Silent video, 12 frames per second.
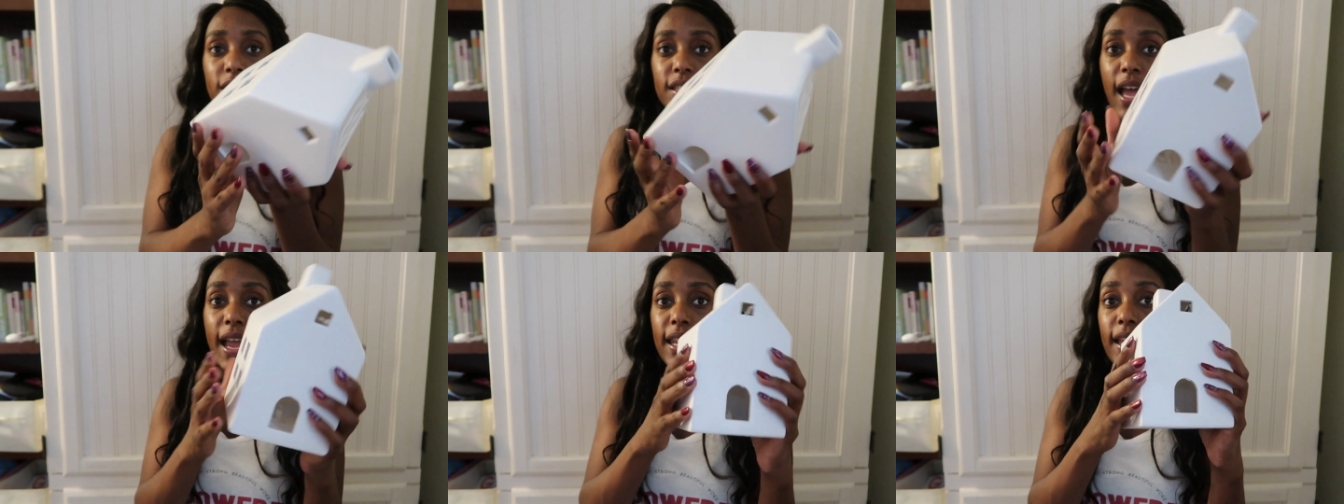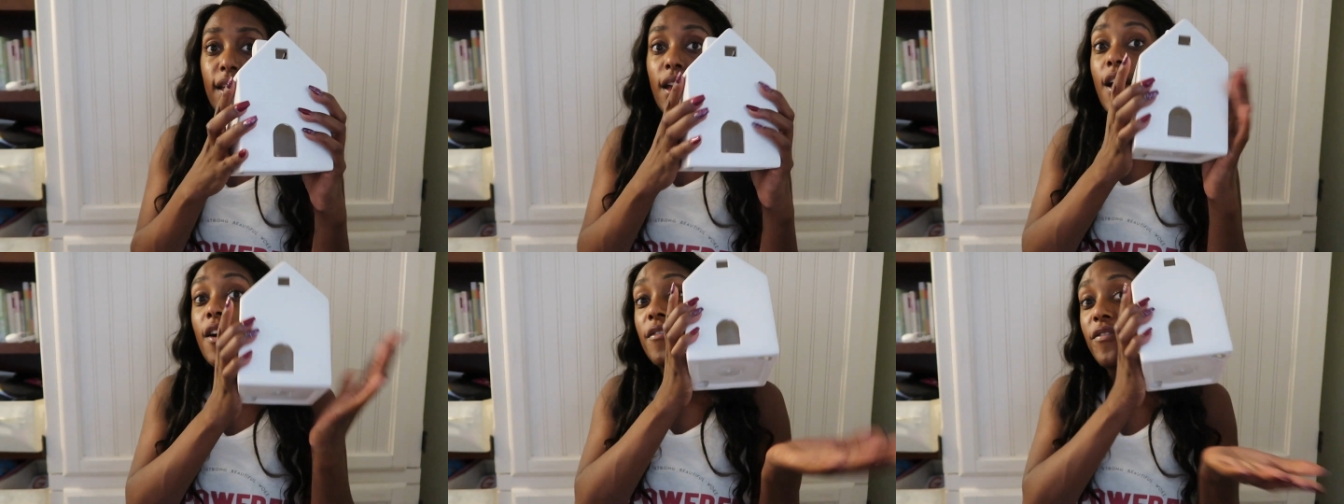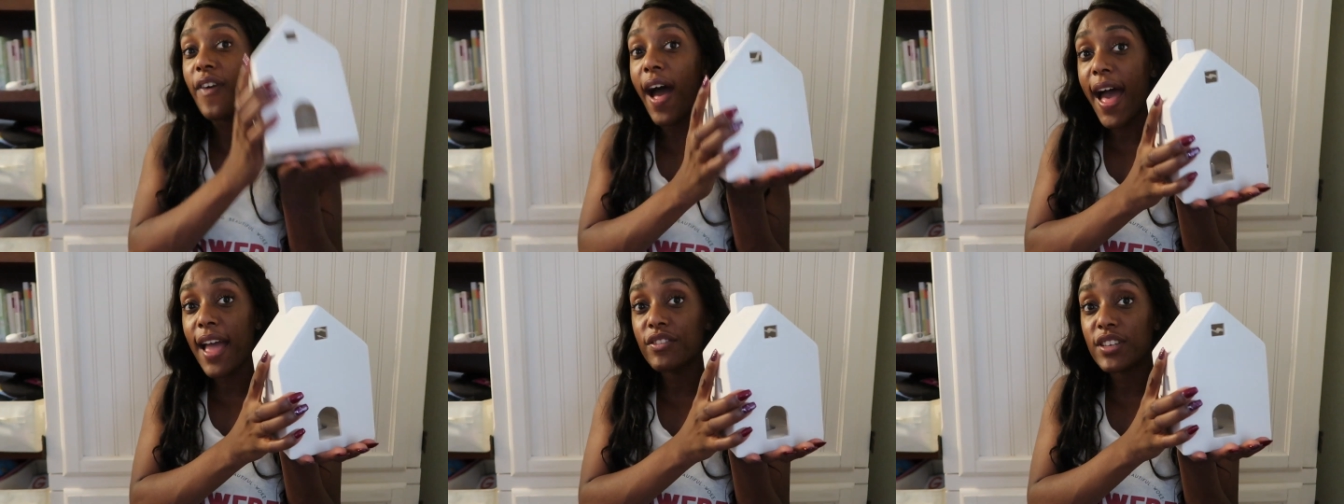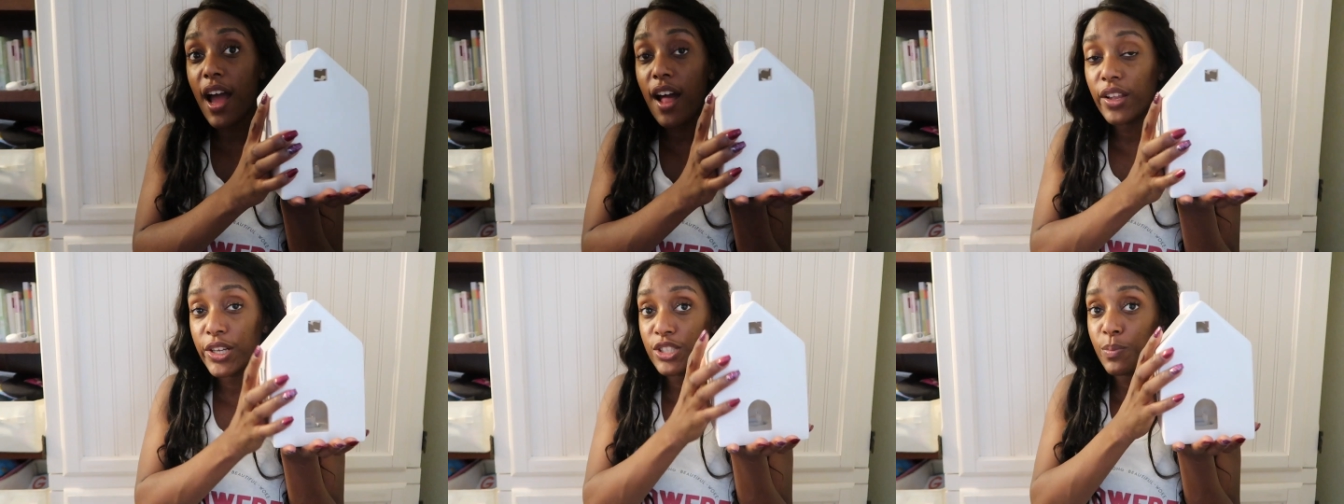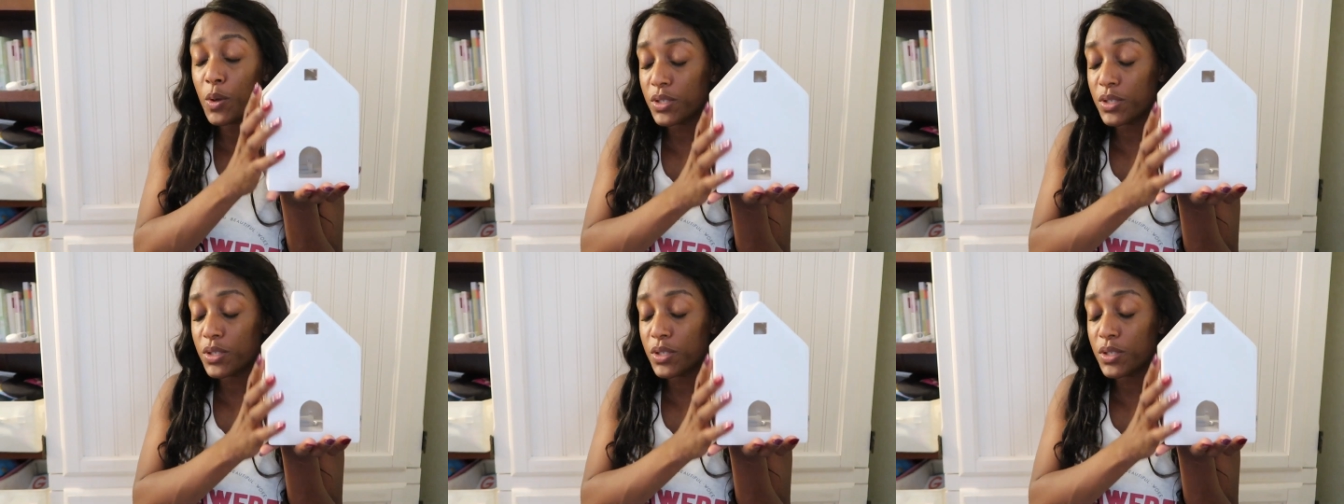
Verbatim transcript: excited. $5.